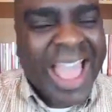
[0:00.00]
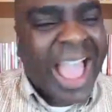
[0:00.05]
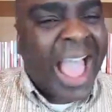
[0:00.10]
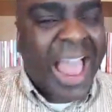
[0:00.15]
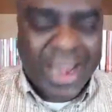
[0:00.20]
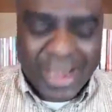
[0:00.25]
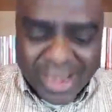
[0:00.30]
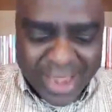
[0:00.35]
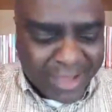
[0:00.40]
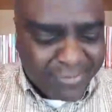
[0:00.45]

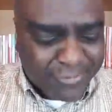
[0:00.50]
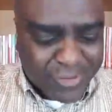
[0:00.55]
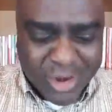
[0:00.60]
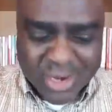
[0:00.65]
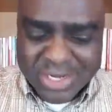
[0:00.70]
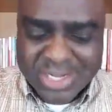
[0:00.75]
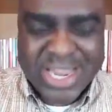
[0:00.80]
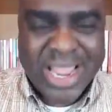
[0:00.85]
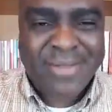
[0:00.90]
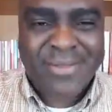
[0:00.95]
I love
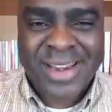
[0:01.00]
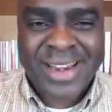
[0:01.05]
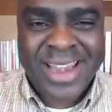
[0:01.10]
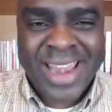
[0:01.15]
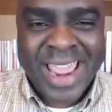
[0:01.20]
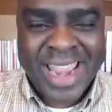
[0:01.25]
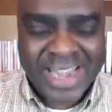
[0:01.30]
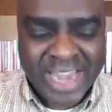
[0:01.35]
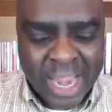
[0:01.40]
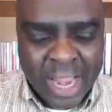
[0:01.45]
verse 7
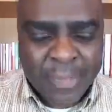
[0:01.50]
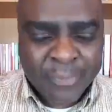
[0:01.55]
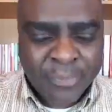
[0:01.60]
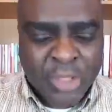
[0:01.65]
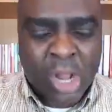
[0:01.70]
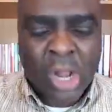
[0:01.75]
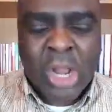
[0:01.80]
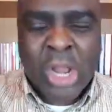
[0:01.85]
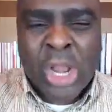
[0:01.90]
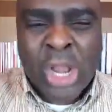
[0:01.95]
and 8.
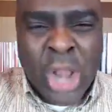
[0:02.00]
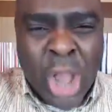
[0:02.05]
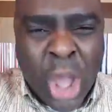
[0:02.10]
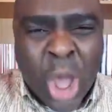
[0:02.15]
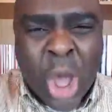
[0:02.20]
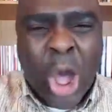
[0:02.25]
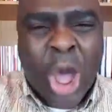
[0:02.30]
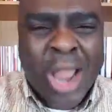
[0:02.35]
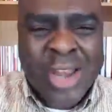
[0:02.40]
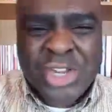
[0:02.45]
The
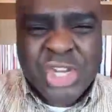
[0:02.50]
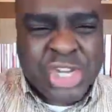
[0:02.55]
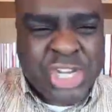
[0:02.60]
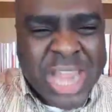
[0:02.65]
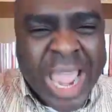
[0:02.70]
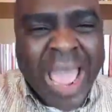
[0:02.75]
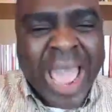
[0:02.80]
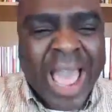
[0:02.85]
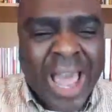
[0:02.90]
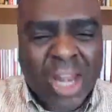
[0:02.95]
Lord
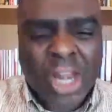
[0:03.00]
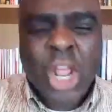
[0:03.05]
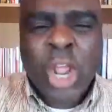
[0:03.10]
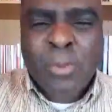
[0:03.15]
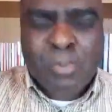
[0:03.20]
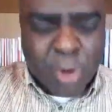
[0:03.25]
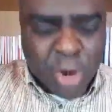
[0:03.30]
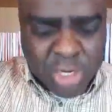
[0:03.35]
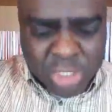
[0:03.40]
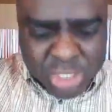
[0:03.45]
shall
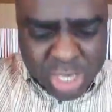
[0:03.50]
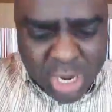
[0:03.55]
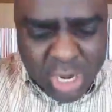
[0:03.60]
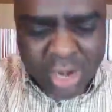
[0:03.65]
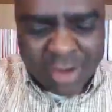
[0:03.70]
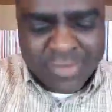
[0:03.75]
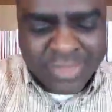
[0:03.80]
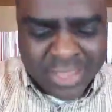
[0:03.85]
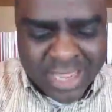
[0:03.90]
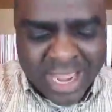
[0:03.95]

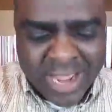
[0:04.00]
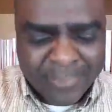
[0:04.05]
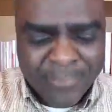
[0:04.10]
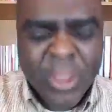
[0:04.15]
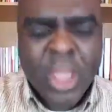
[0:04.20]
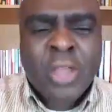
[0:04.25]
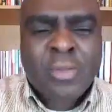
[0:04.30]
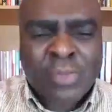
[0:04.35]
preserve thee.